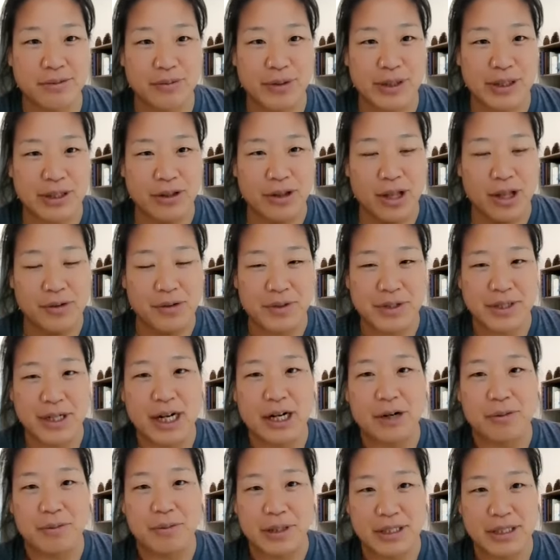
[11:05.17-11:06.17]
with a lot of
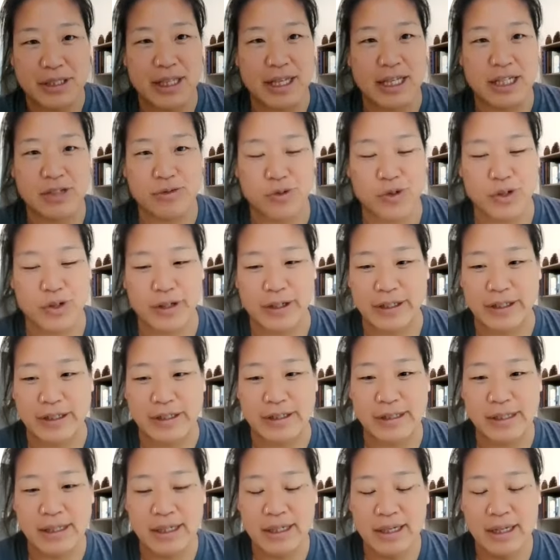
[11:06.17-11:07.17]
retirements the last few
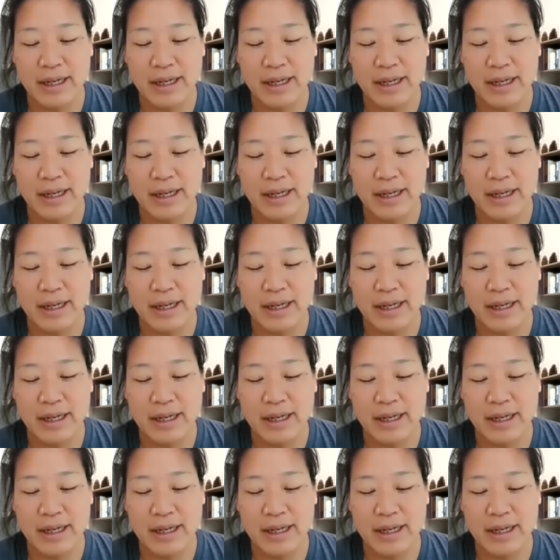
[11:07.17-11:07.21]
years.